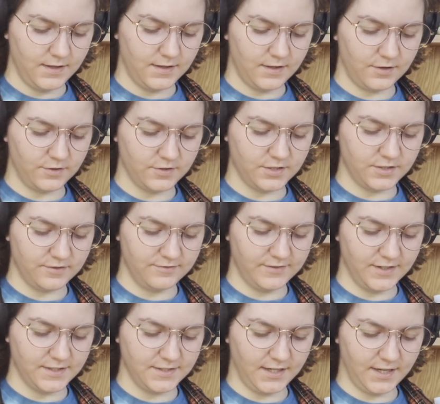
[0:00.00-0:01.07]
they're just
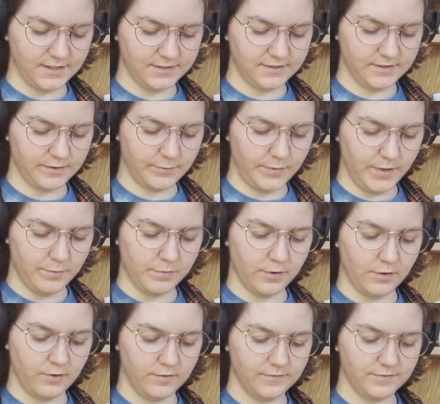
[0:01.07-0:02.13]
fantastic
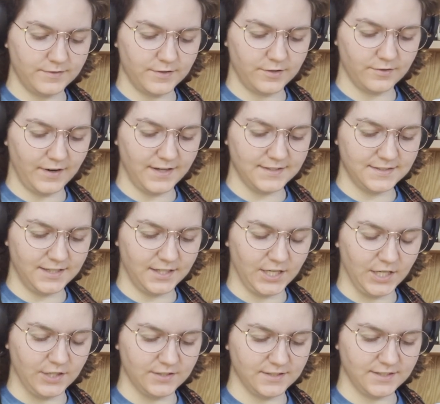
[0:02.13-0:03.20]
people, great
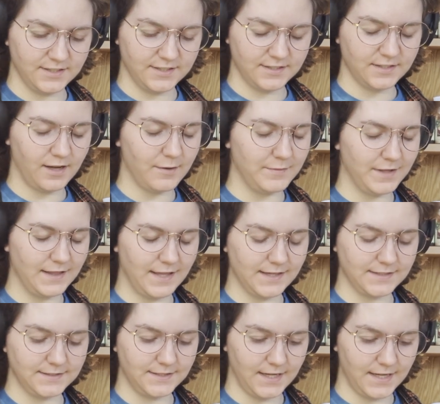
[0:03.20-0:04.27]
singers, and it's got me
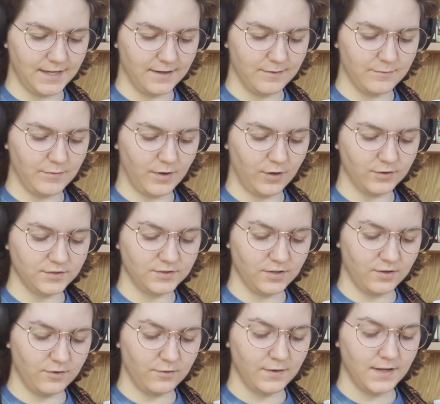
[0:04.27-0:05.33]
like, damn.
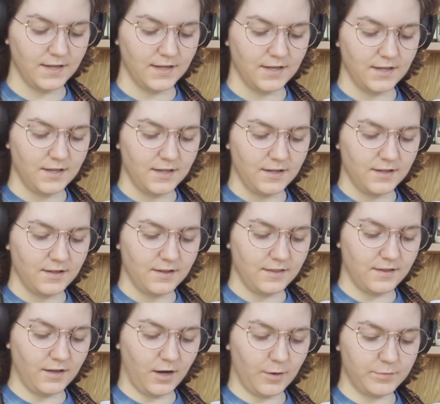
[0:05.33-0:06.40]
Also,
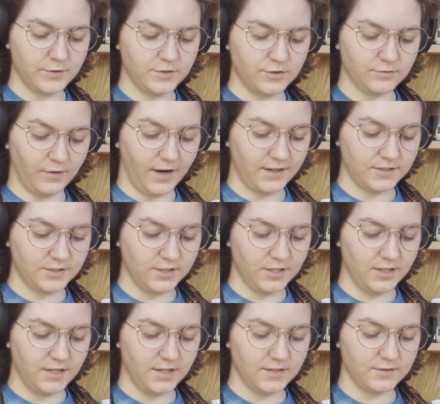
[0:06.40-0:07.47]
the opera
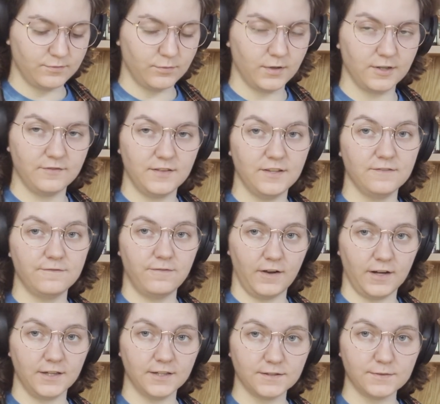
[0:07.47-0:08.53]
director is one of the
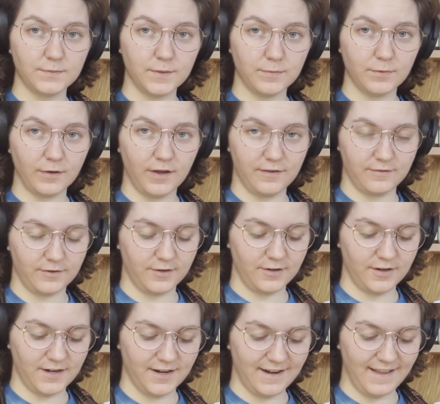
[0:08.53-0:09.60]
funniest people
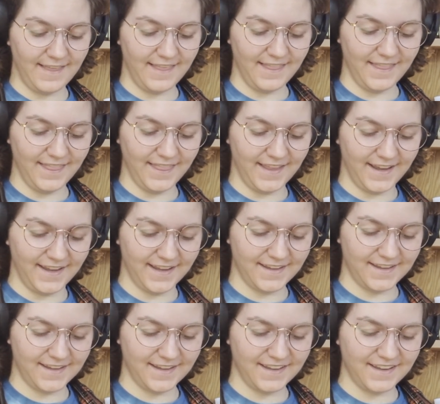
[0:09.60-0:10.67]
ever.
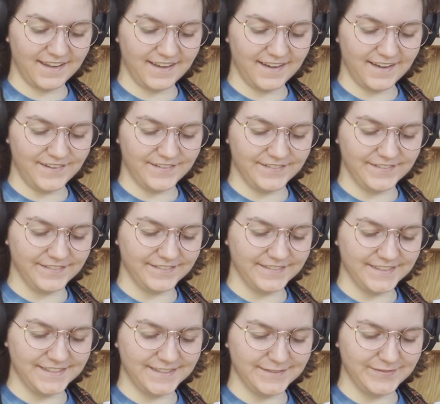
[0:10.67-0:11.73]
Like, I don't know,
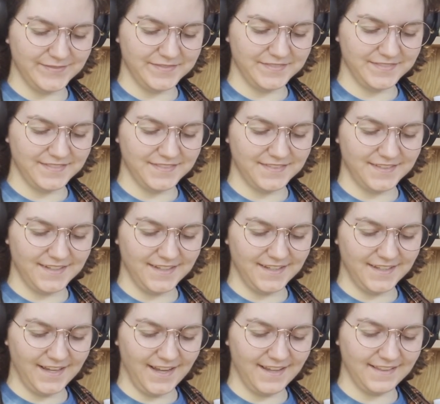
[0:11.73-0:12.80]

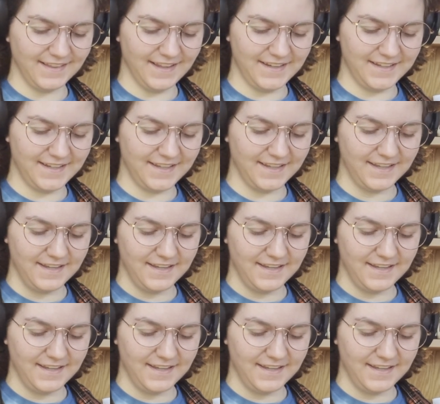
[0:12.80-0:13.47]
and like